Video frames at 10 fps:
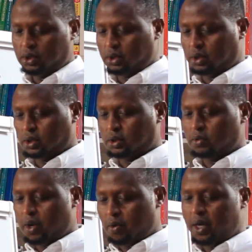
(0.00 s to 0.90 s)

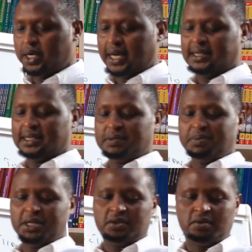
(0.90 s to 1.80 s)
or what does it
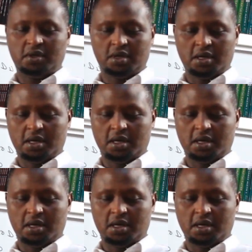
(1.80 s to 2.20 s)
mean